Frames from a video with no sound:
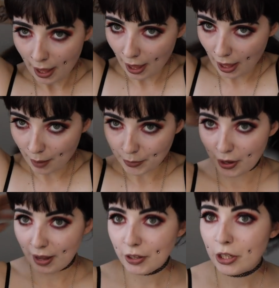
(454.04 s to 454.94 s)

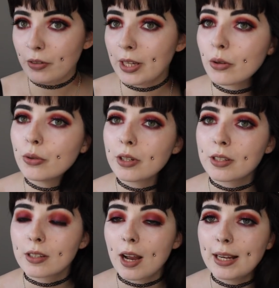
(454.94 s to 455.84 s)
You have a unit called
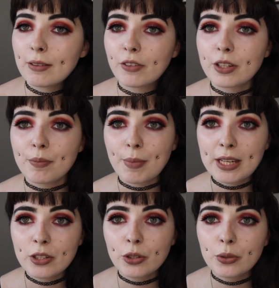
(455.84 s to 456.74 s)
Styling
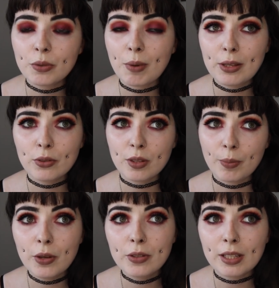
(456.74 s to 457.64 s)
Fundamentals where you're
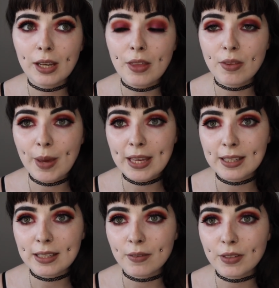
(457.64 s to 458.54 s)
supposed to learn the
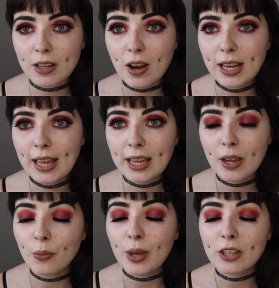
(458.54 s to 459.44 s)
basics of
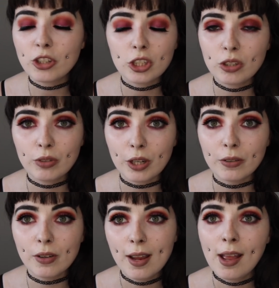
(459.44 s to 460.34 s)
styling, which you
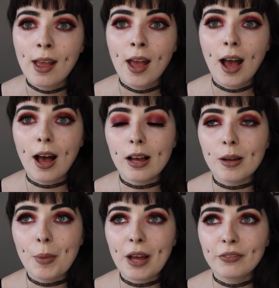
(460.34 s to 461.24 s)
don't.
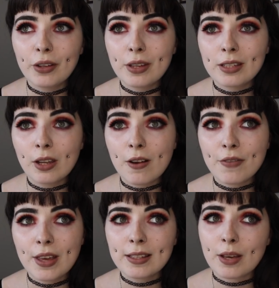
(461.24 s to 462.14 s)
I feel there's a lot of
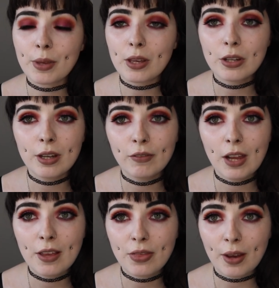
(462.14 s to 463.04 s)
things that we could have
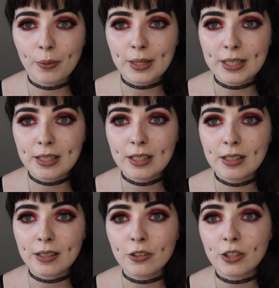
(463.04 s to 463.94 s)
learned that we
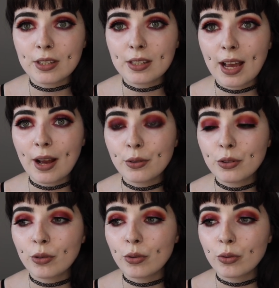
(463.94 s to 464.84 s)
didn't, such as how
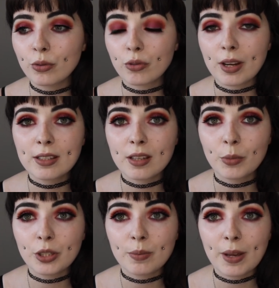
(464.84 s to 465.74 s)
to dress
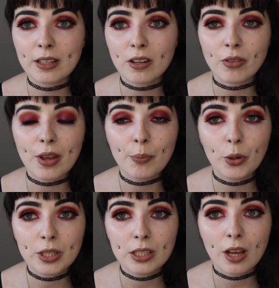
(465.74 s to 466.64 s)
someone depending on their
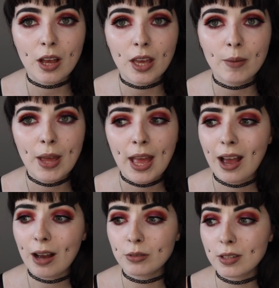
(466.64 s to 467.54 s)
body type,
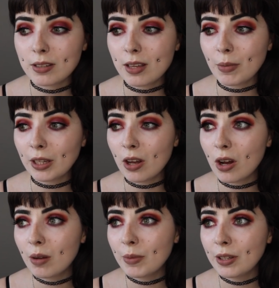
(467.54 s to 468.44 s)
how to steam a
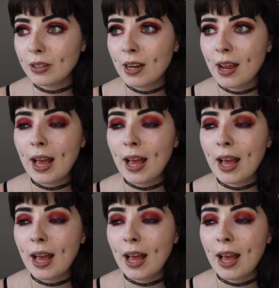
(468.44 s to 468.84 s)
garment,